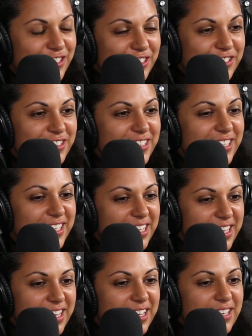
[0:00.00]
True.
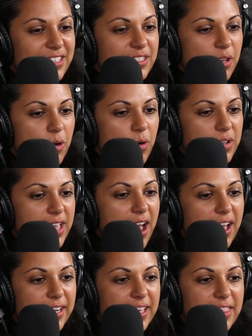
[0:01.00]
So
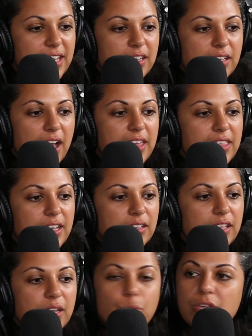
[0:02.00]
yeah, and I think
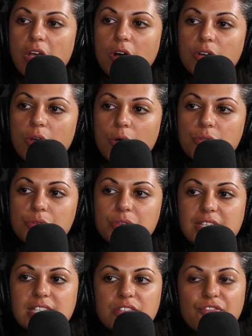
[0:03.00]
like we all go
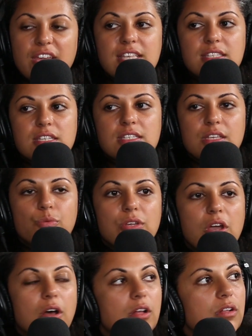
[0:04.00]
through these phases, and
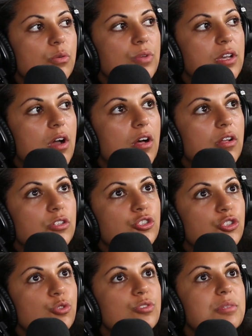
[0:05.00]
we all
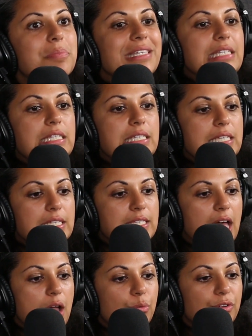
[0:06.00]
choose
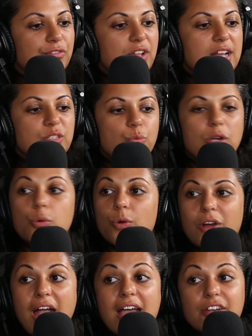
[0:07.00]
businesses that reflect where
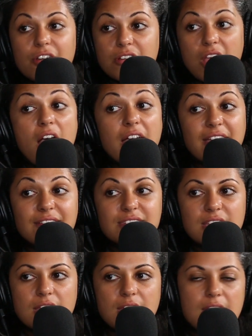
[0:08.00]
we're at in our
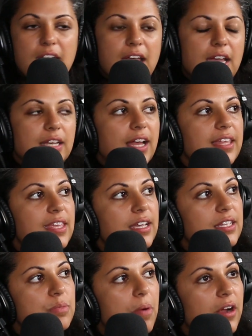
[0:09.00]
lives. And I
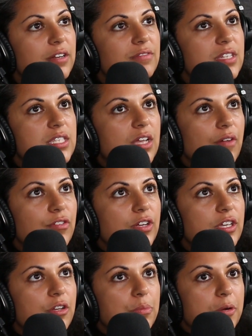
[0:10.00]
think it's part of
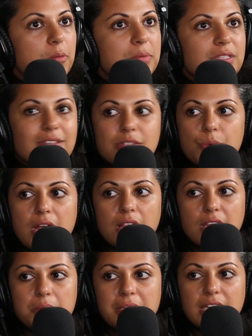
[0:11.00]
discovering your purpose as
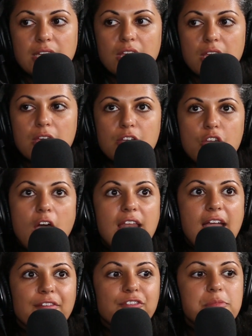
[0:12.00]
well. I mean,
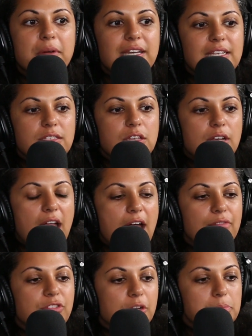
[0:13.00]
not everybody is going to
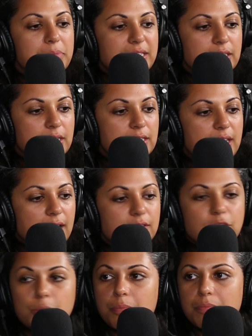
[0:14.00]
have their business
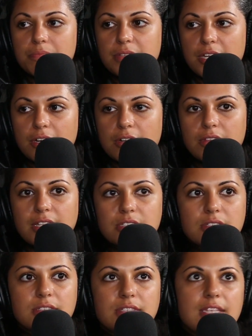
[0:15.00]
as their
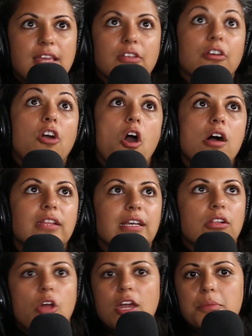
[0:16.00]
let's say their
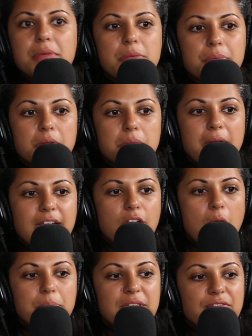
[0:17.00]
calling. A lot of people might
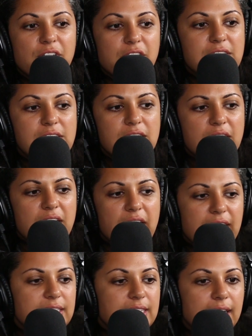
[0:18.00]
not be very
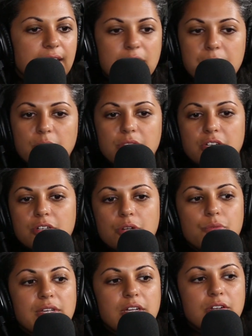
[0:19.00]
excited about their
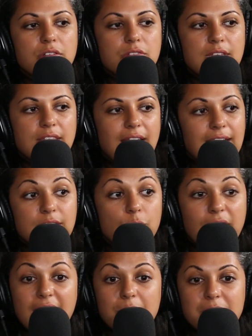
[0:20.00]
careers, and that's
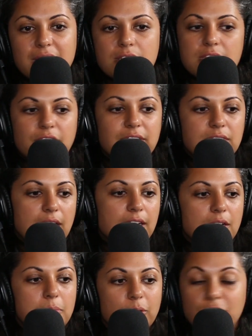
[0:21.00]
okay because they're
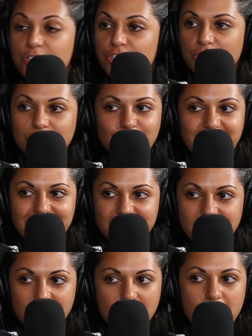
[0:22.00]
excited about their
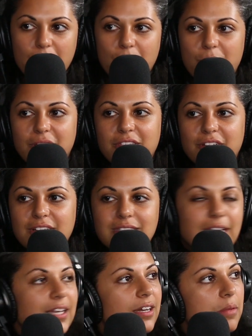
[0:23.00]
children, or they're
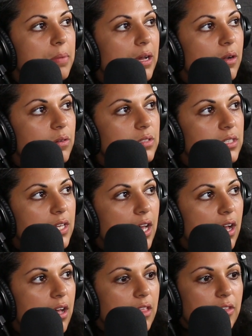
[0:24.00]
excited about
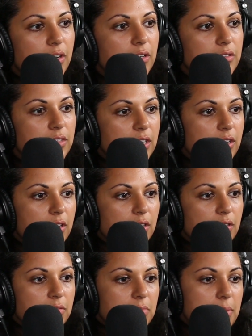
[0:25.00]

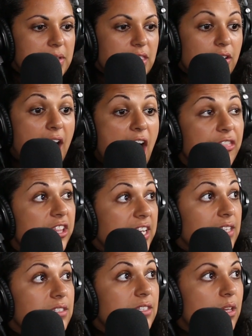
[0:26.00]
their maybe they're
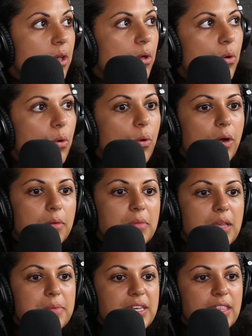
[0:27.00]
athletes, or
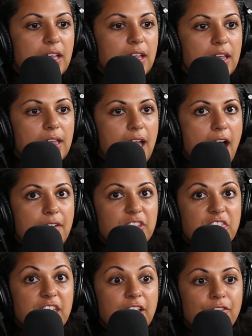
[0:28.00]
maybe they have
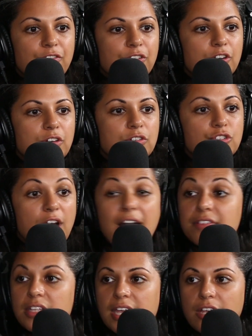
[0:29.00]
a thing for
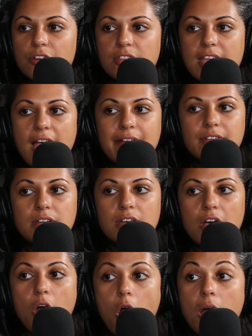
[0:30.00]
traveling, or they have
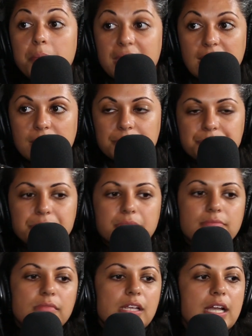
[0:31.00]
a hobby
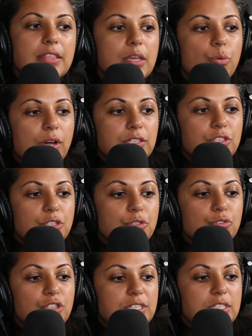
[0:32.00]
and they want
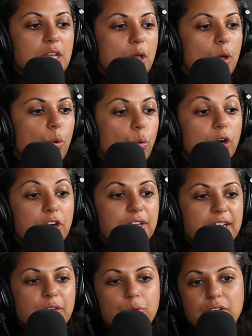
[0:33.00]
to just work in